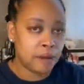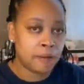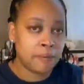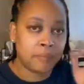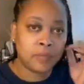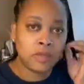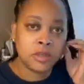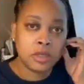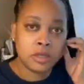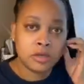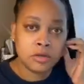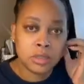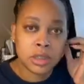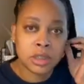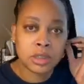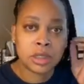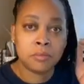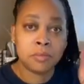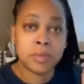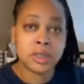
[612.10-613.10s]
uses
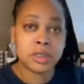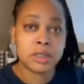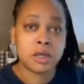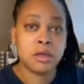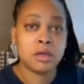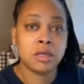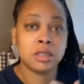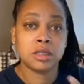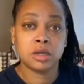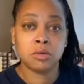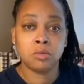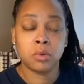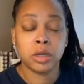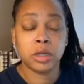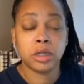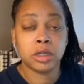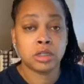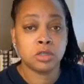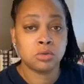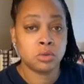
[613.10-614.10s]
them as long as they're
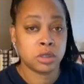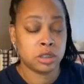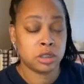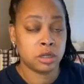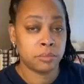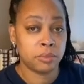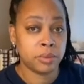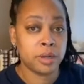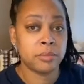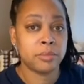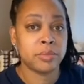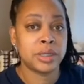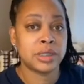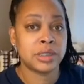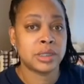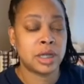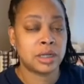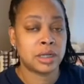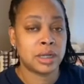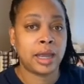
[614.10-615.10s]
working towards their purpose,
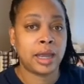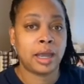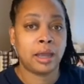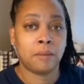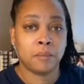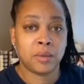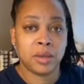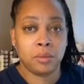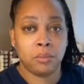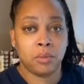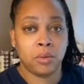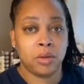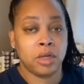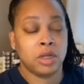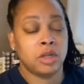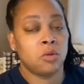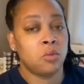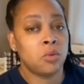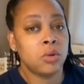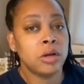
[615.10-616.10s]
unlike people in
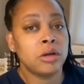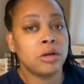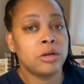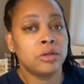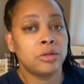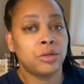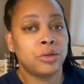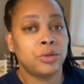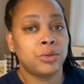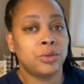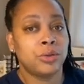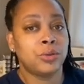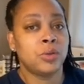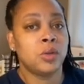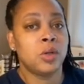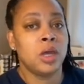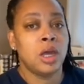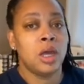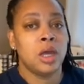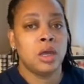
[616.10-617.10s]
the world who,
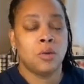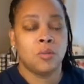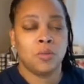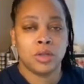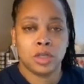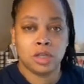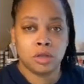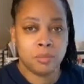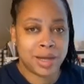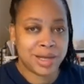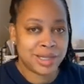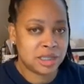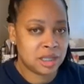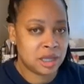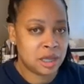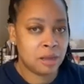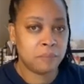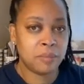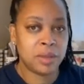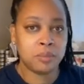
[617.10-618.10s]
when you mess
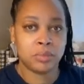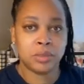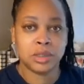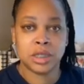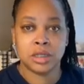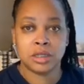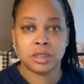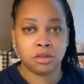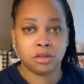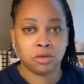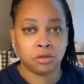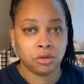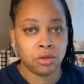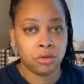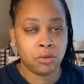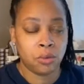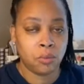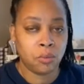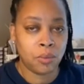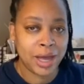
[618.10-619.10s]
up, people tend to throw you
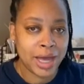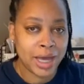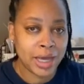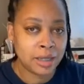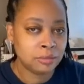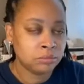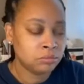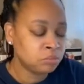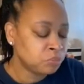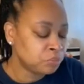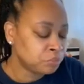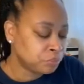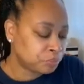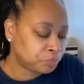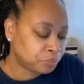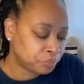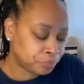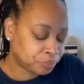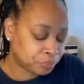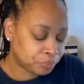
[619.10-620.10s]
away.
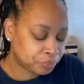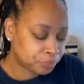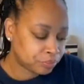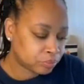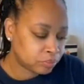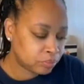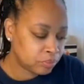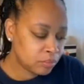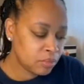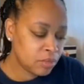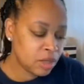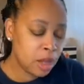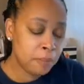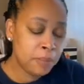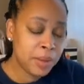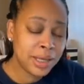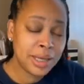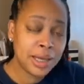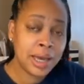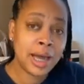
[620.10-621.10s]

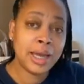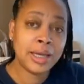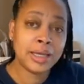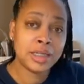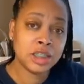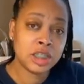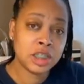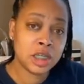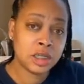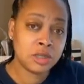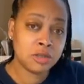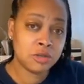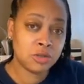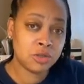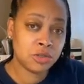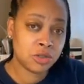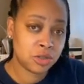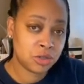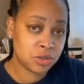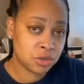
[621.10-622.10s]
But God continues
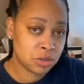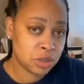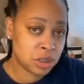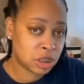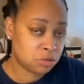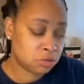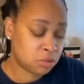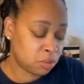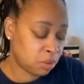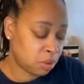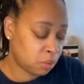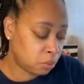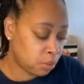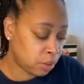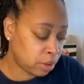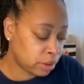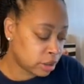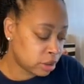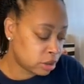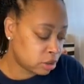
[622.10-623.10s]
to use us when we're
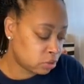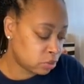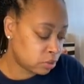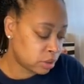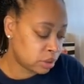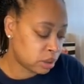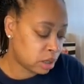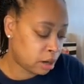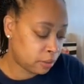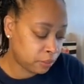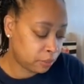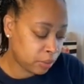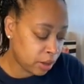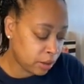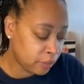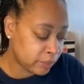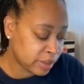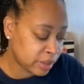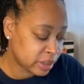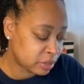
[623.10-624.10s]
working towards our
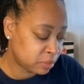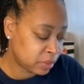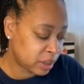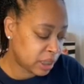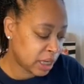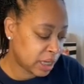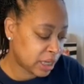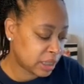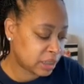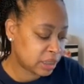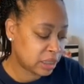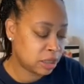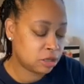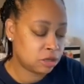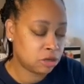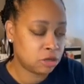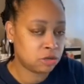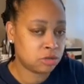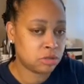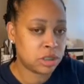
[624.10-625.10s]
purpose, because he
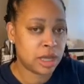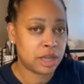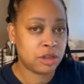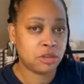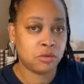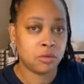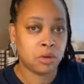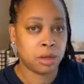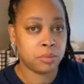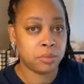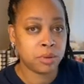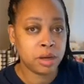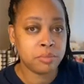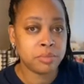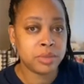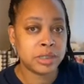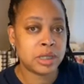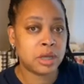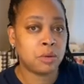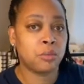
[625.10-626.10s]
knows that through our
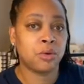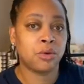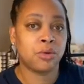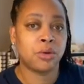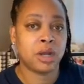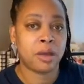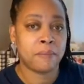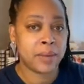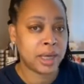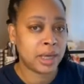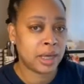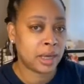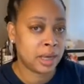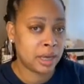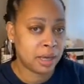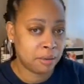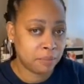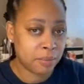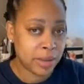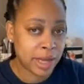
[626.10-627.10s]
purpose that we're going to make an
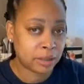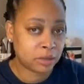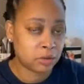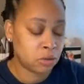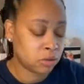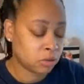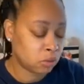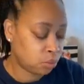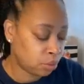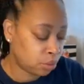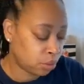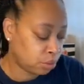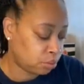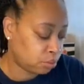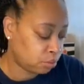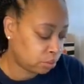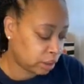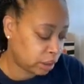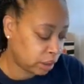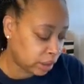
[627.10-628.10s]
impact on the world,
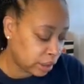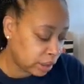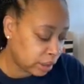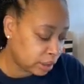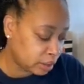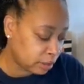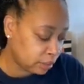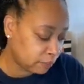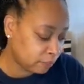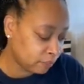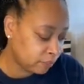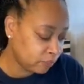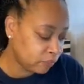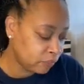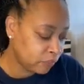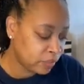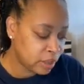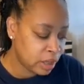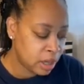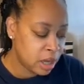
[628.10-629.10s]
on the kingdom.
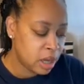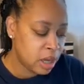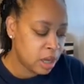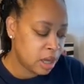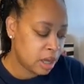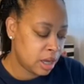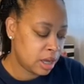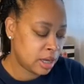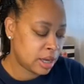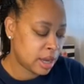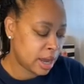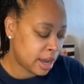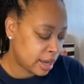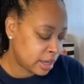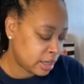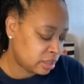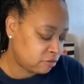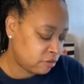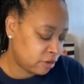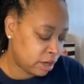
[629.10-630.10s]
And God
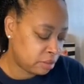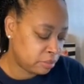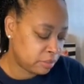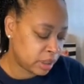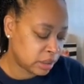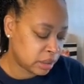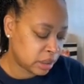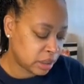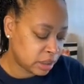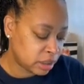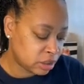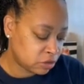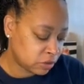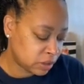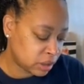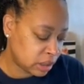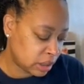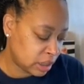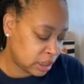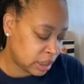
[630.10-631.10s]
is very much
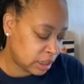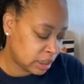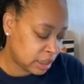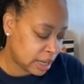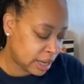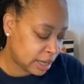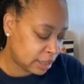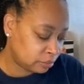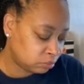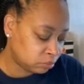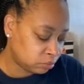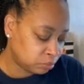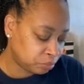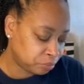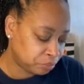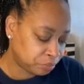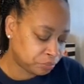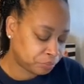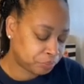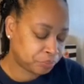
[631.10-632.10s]
interested in that.
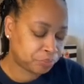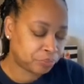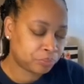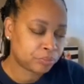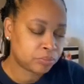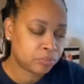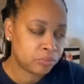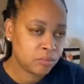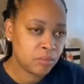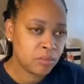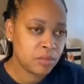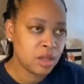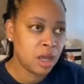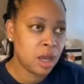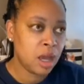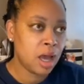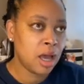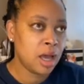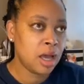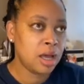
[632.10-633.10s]

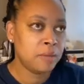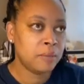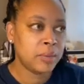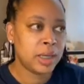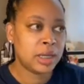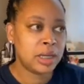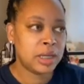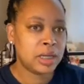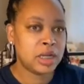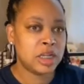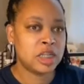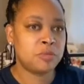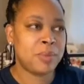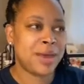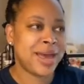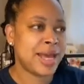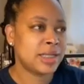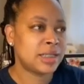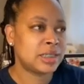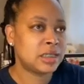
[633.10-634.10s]
And in this
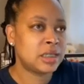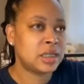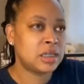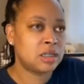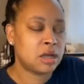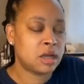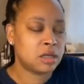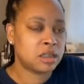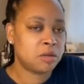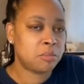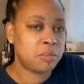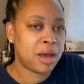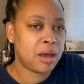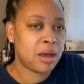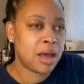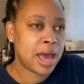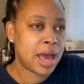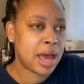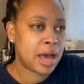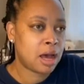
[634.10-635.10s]
passage, he talked about
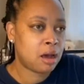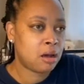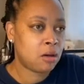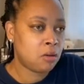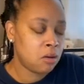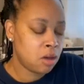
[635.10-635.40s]
how